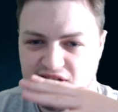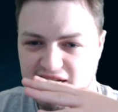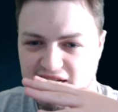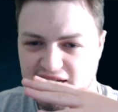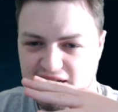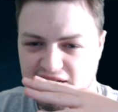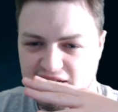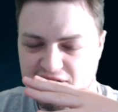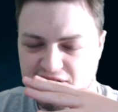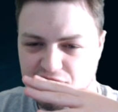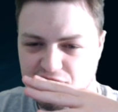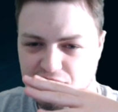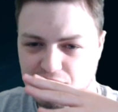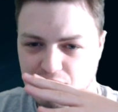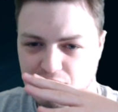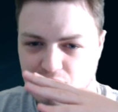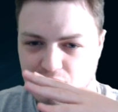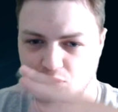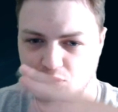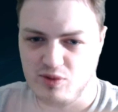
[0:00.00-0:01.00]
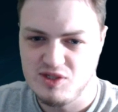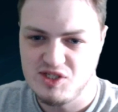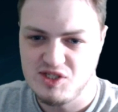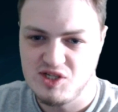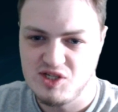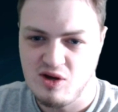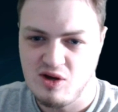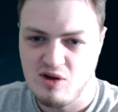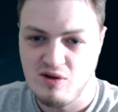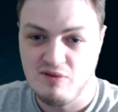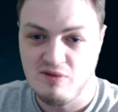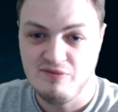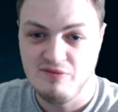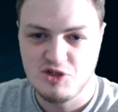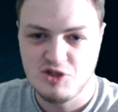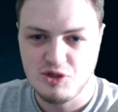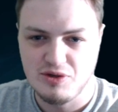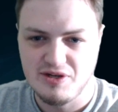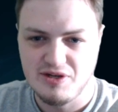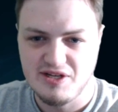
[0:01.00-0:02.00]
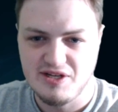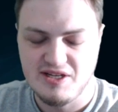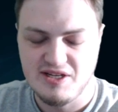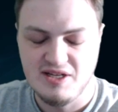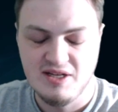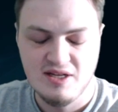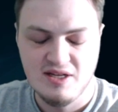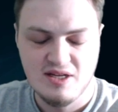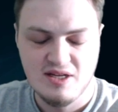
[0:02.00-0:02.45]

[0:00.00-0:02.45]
get into the Resolve Tree